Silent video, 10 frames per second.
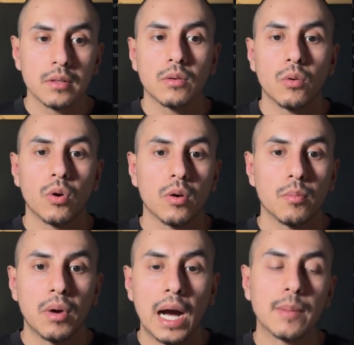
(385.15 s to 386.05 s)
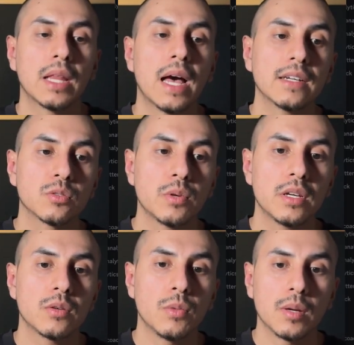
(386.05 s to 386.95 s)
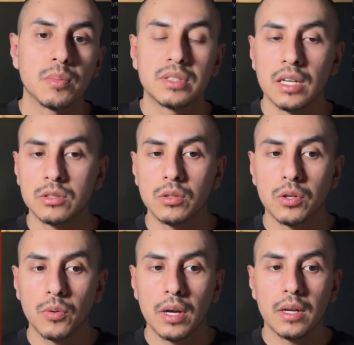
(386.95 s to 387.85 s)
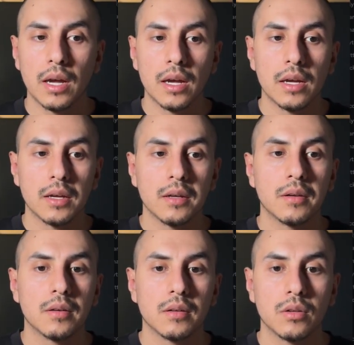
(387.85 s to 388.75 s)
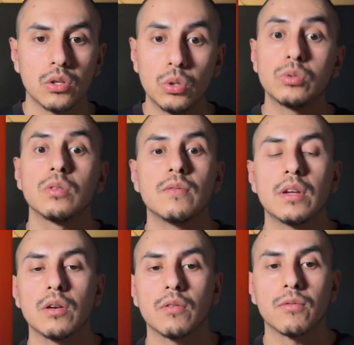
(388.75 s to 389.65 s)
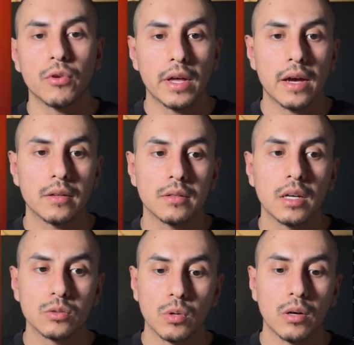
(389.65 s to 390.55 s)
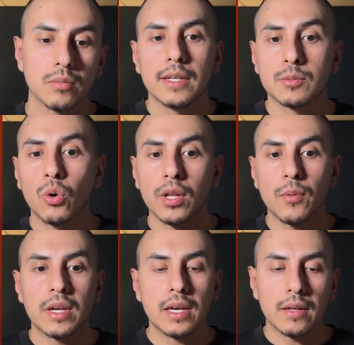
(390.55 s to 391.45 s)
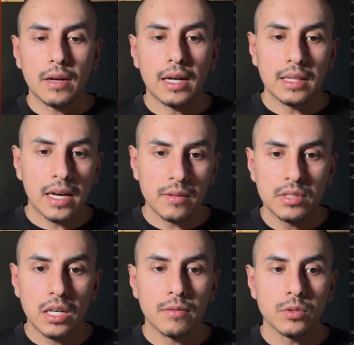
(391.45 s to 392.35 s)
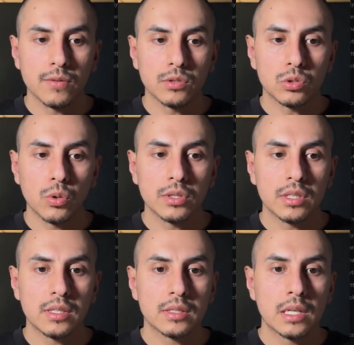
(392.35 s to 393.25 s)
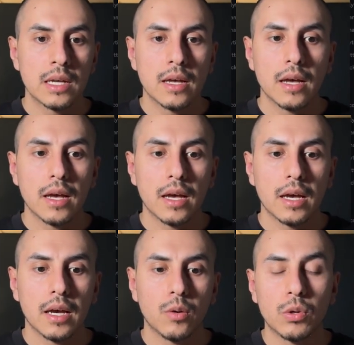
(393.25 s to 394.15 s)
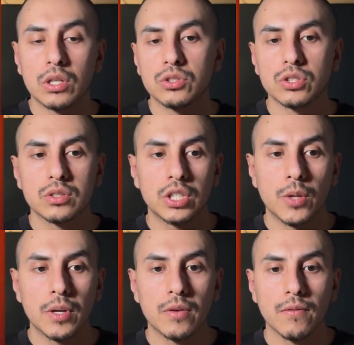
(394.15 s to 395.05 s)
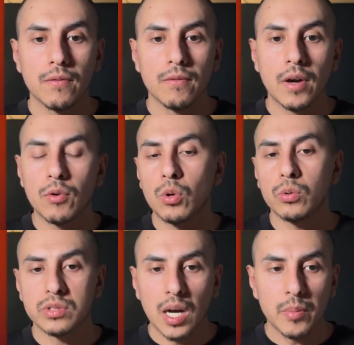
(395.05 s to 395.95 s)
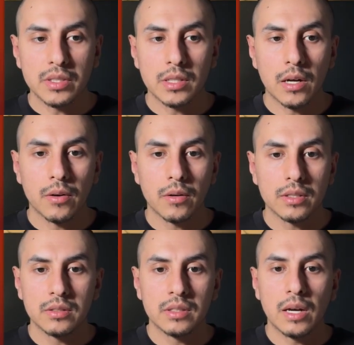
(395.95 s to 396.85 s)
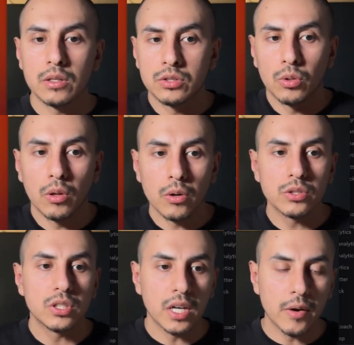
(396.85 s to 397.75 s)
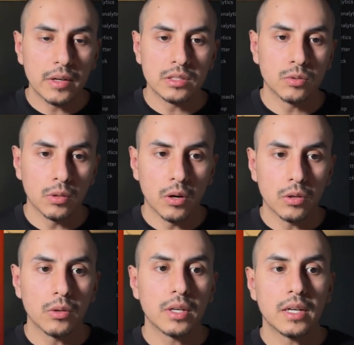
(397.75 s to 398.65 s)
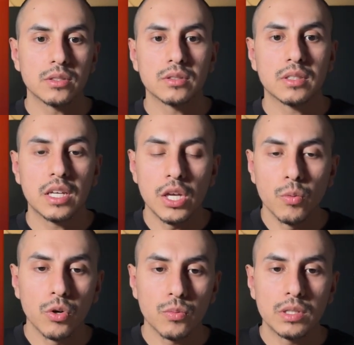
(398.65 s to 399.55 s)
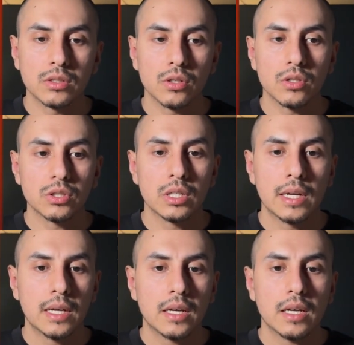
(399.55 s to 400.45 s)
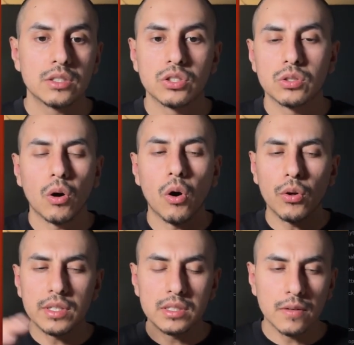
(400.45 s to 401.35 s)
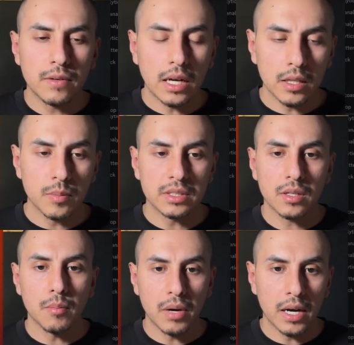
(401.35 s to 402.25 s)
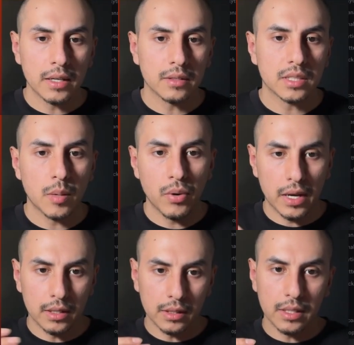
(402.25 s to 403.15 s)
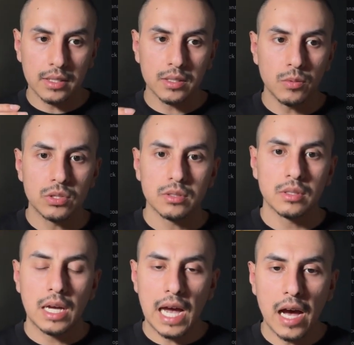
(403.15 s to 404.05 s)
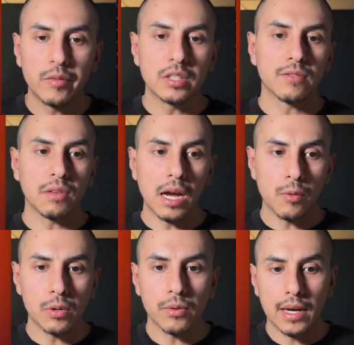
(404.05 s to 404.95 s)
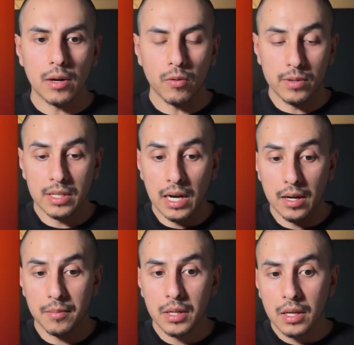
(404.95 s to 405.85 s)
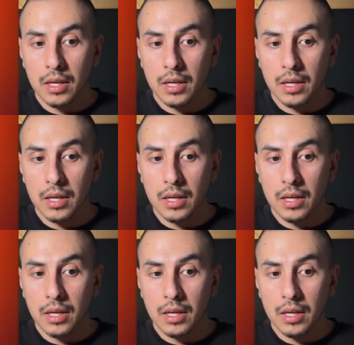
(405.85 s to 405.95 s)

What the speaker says: or popped last week, we could potentially create a YouTube video for that as well. It's cool that we can get a lot of data from different sources and we can just generate very cool topics now. It's no longer generic. It's no longer looking at just keyword research. It's just all these different elements combined on top of analytics, and we just have this flywheel that over time,